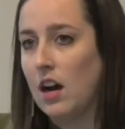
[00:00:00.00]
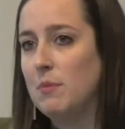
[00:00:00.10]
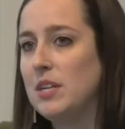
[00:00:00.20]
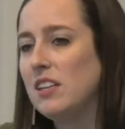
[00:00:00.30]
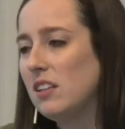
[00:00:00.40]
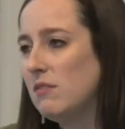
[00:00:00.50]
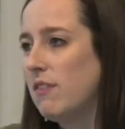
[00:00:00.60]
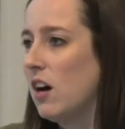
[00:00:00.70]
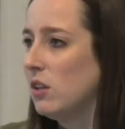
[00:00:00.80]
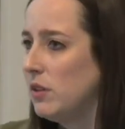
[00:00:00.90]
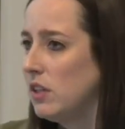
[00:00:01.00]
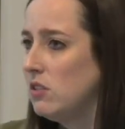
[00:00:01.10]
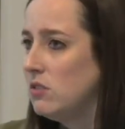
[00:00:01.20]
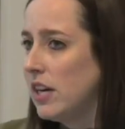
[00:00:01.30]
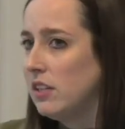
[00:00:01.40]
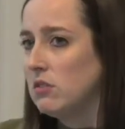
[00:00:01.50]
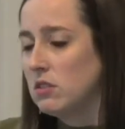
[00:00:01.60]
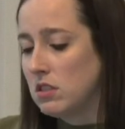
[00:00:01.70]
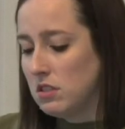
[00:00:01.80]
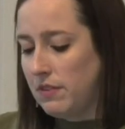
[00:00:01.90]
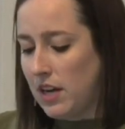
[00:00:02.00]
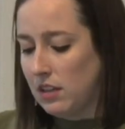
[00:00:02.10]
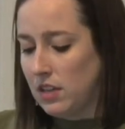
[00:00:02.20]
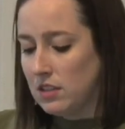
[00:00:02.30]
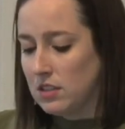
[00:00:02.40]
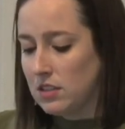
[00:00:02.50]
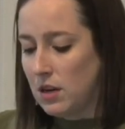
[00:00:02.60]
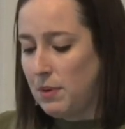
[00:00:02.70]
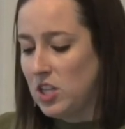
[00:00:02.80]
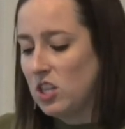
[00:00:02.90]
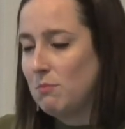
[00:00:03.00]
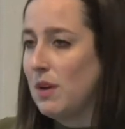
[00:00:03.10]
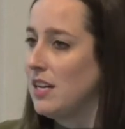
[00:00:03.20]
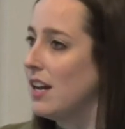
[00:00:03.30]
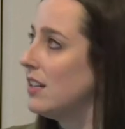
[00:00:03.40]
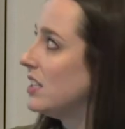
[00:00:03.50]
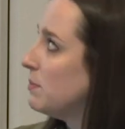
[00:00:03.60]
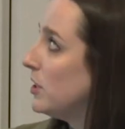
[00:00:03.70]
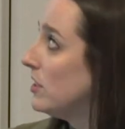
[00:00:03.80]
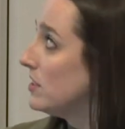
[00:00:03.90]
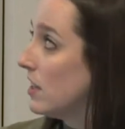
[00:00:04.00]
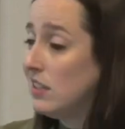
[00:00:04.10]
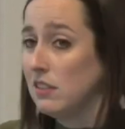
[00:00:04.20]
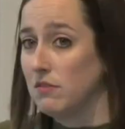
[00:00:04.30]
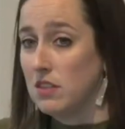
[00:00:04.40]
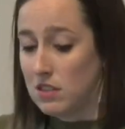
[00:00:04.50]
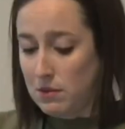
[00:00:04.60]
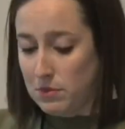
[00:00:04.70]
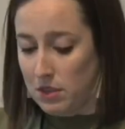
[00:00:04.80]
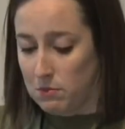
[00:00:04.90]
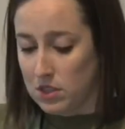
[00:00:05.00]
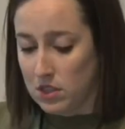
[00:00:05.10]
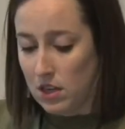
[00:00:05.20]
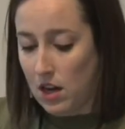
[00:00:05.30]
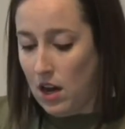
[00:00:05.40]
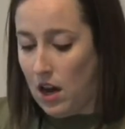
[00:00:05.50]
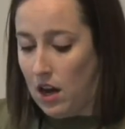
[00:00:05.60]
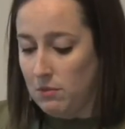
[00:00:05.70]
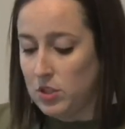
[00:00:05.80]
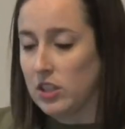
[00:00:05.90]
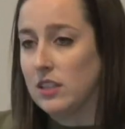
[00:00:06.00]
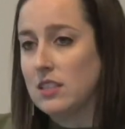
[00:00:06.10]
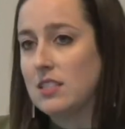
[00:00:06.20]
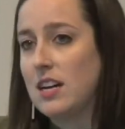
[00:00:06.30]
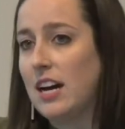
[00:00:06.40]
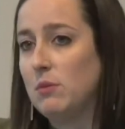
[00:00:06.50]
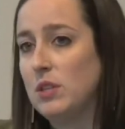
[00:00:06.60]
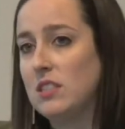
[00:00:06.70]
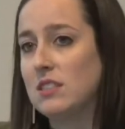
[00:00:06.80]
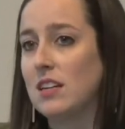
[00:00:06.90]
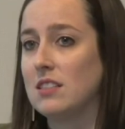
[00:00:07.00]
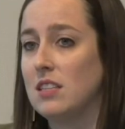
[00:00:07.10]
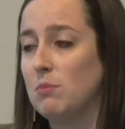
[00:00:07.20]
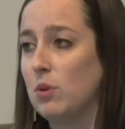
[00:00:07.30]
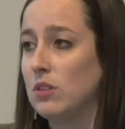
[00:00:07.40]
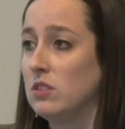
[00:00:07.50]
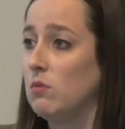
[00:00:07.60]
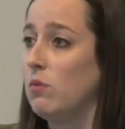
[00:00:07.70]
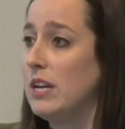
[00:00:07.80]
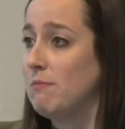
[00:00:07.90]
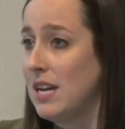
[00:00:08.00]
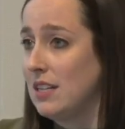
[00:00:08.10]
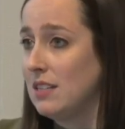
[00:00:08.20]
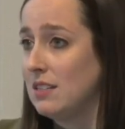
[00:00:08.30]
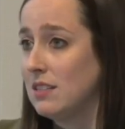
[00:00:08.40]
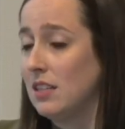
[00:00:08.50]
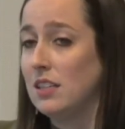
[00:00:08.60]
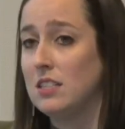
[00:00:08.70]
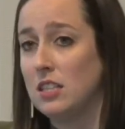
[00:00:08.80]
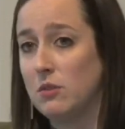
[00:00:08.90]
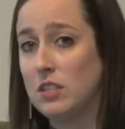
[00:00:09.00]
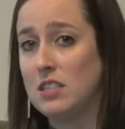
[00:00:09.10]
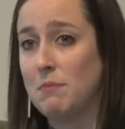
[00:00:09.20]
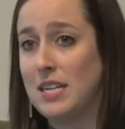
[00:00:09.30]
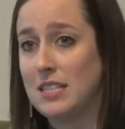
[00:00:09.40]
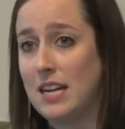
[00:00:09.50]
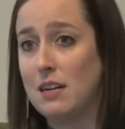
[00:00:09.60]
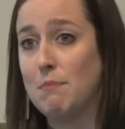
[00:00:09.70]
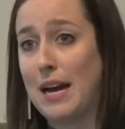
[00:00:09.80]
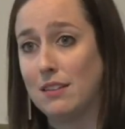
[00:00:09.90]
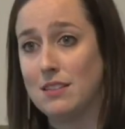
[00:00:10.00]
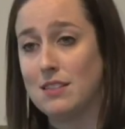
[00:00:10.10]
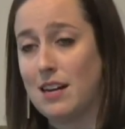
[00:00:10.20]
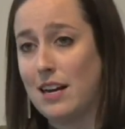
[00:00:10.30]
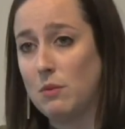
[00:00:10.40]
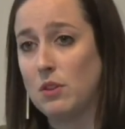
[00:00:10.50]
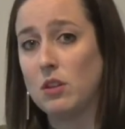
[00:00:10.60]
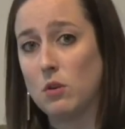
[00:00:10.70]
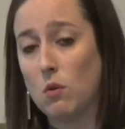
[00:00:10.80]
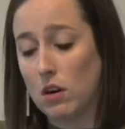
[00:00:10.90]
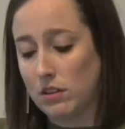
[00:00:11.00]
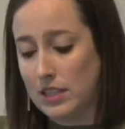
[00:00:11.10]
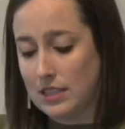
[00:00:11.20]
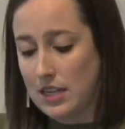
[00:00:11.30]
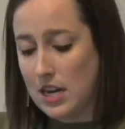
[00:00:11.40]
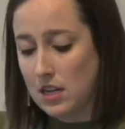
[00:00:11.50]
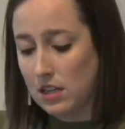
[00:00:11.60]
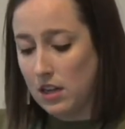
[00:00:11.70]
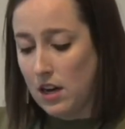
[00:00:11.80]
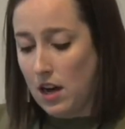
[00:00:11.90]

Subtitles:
Immediately following a new diagnosis of ALS, a patient may not experience any of these symptoms. During this time, we discuss the importance of weight maintenance and continuing to maintain a balanced diet with good oral intake.